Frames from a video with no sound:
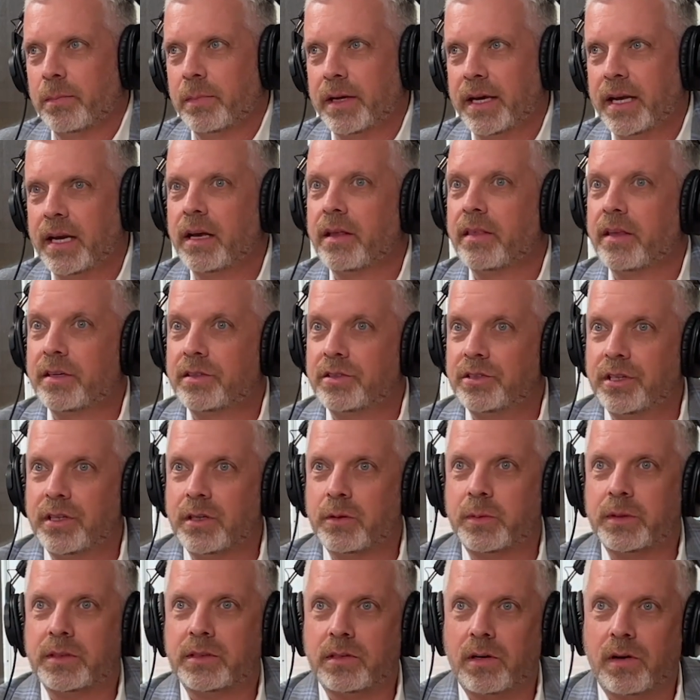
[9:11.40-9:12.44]
beginning of this year,
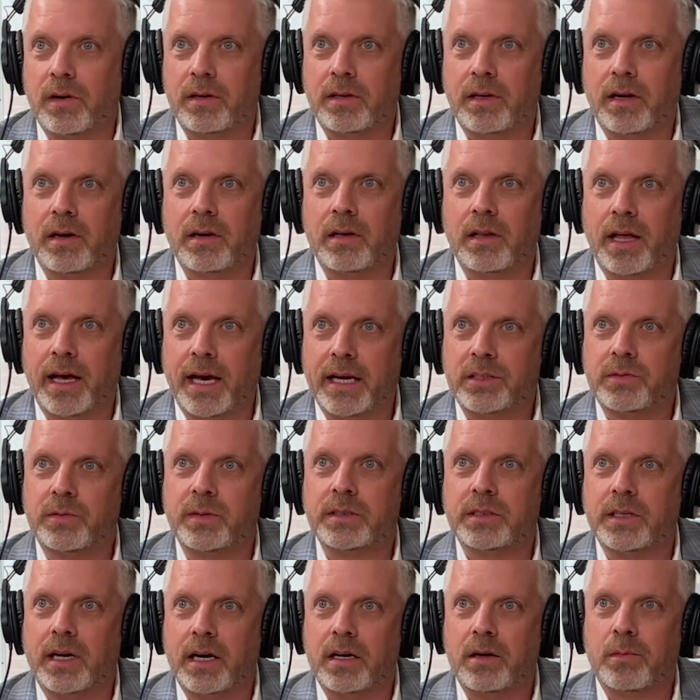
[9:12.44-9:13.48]
we started our glass
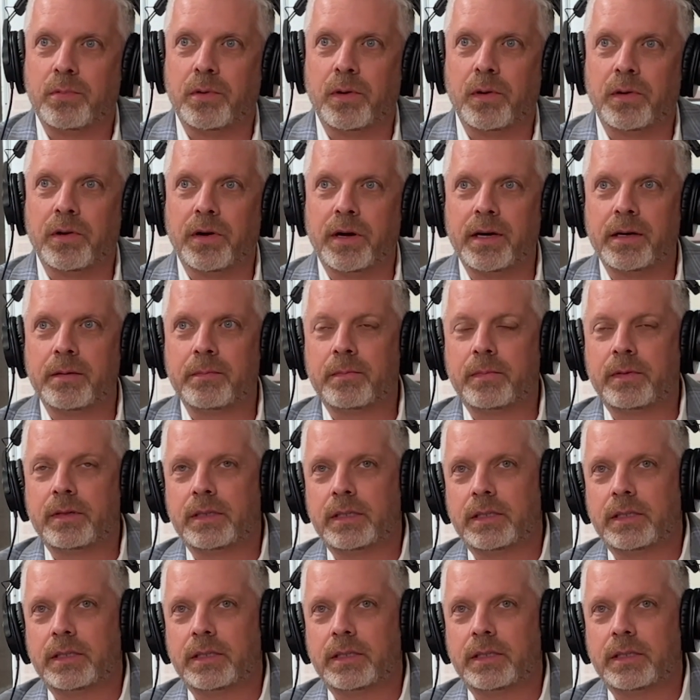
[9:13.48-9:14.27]
recycle program.